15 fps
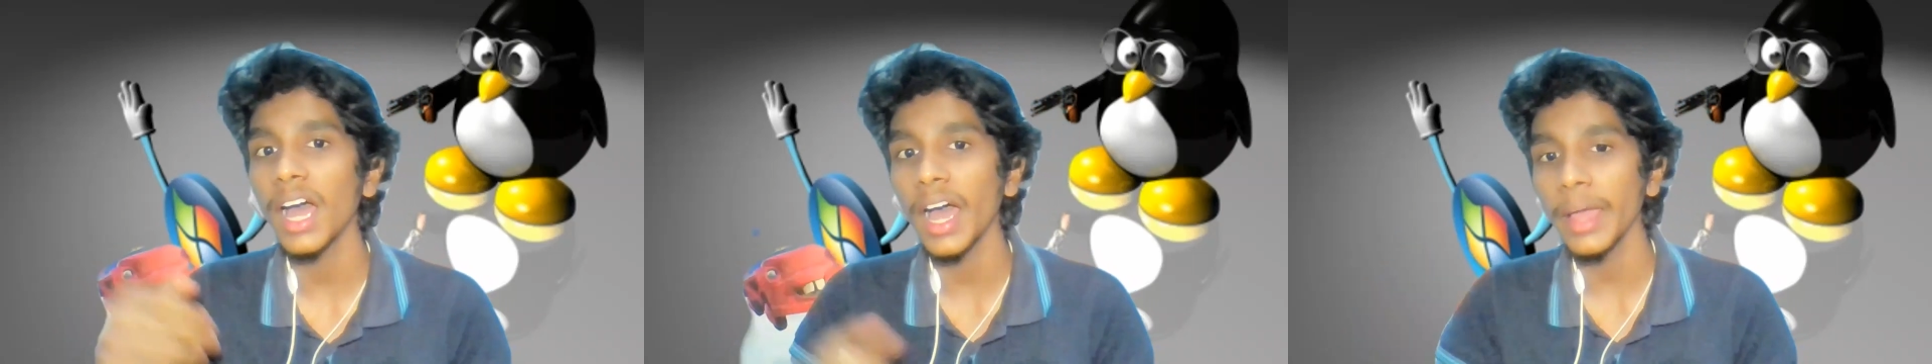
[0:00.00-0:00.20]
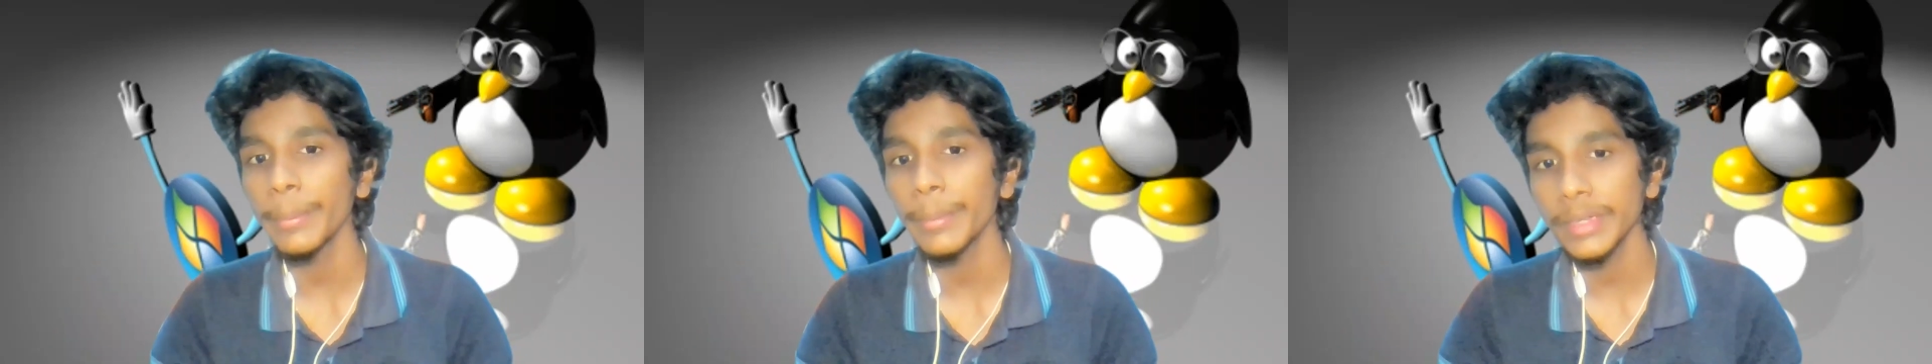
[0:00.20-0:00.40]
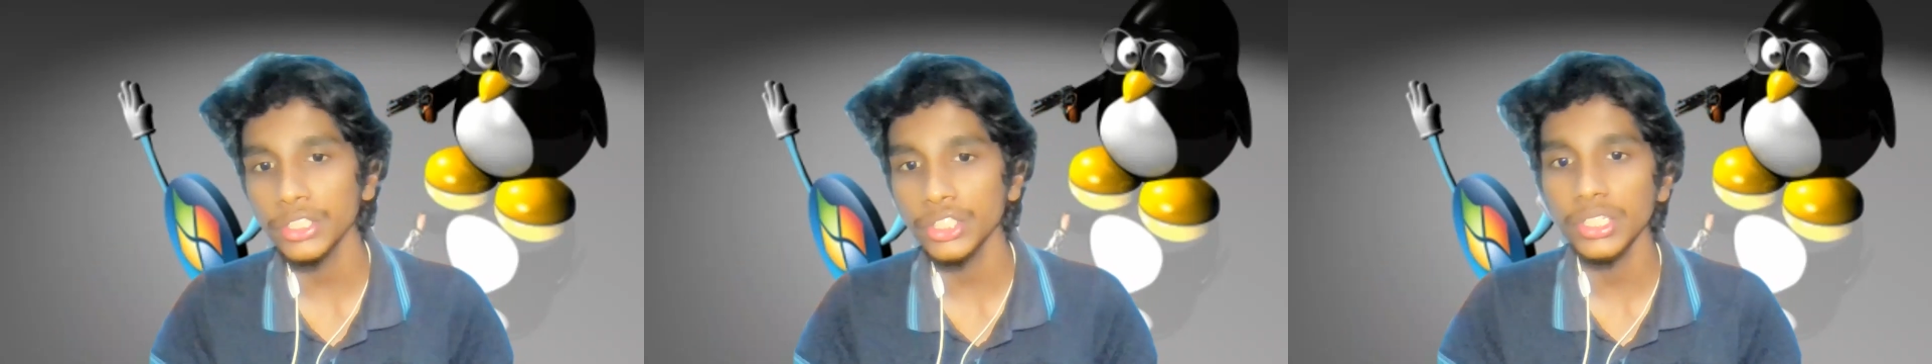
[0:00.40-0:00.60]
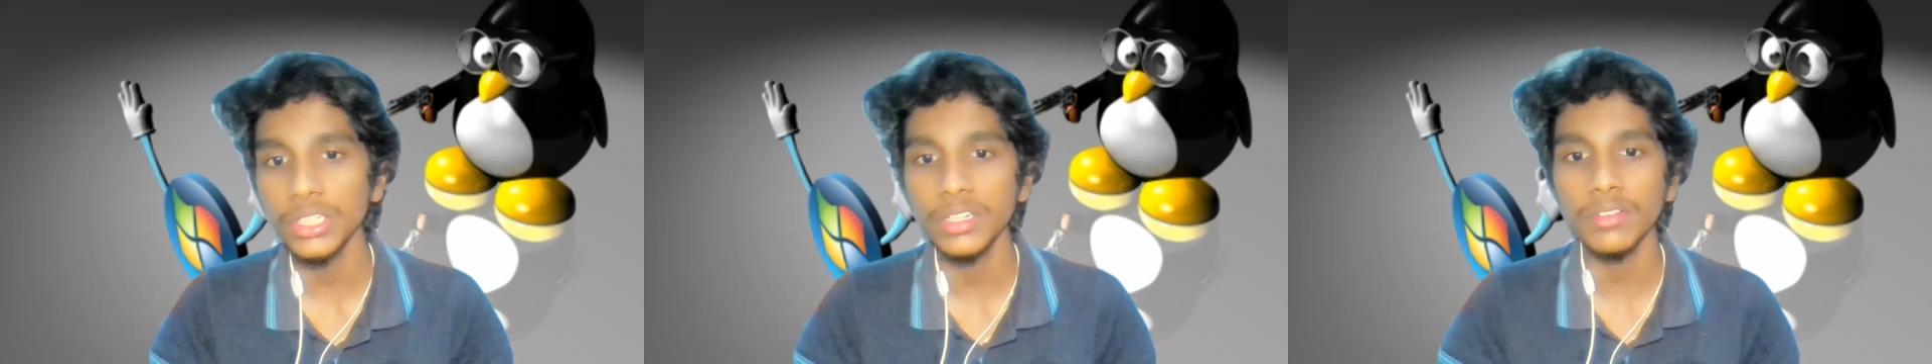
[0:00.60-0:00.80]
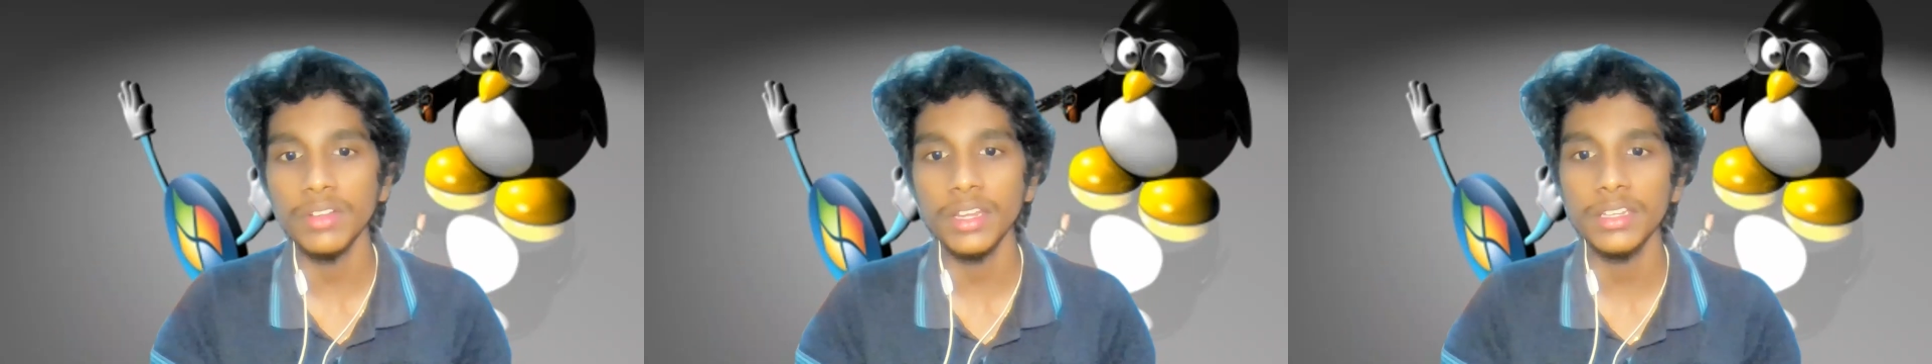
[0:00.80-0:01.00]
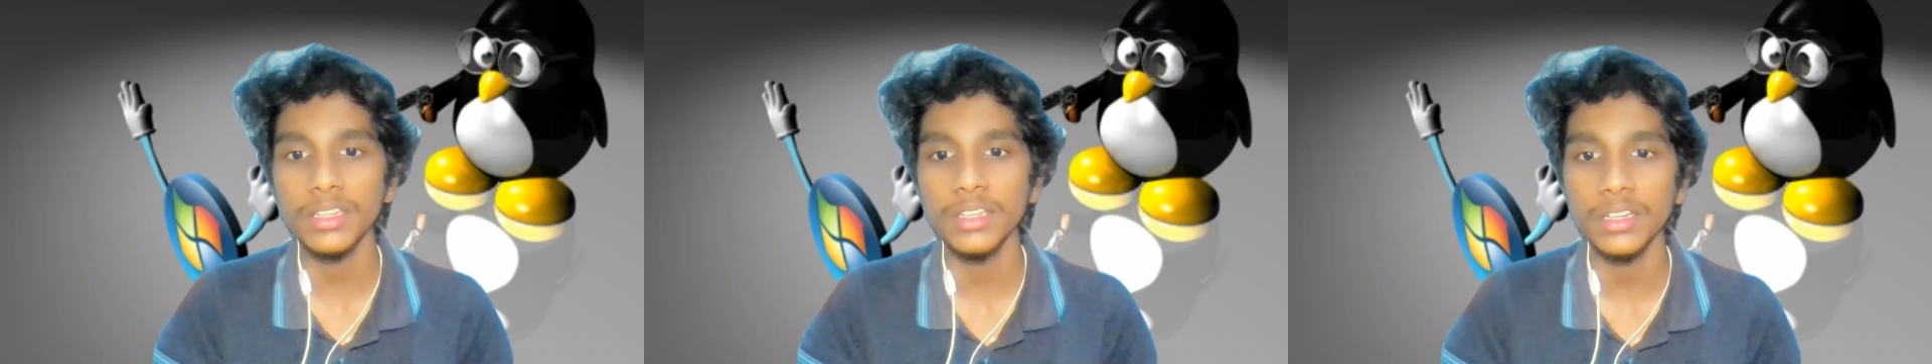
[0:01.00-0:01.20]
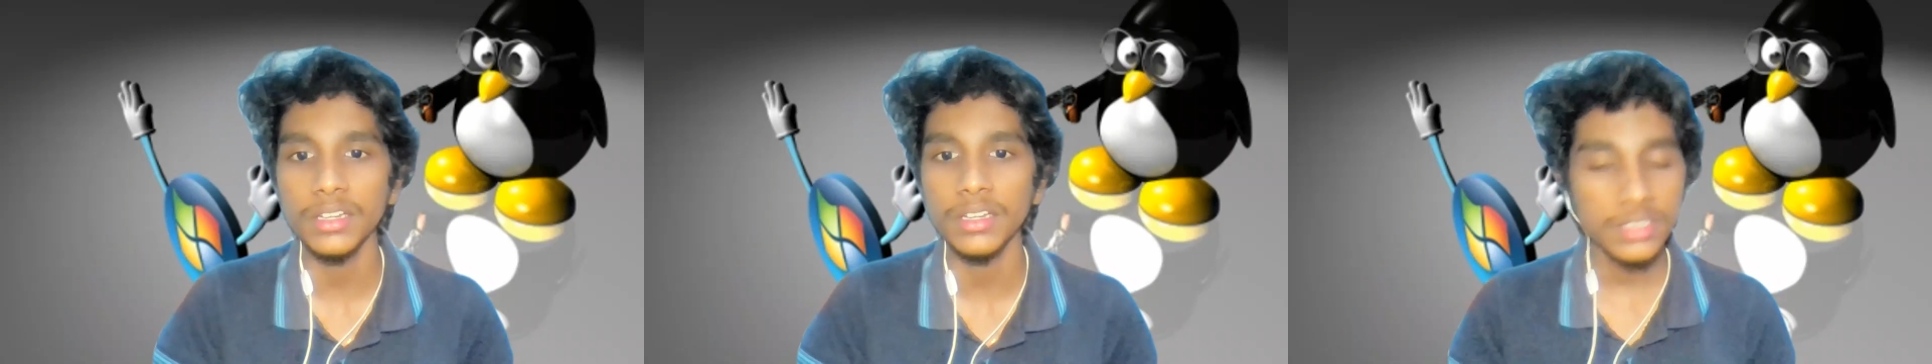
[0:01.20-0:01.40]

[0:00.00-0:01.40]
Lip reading: I'm mentioning right here.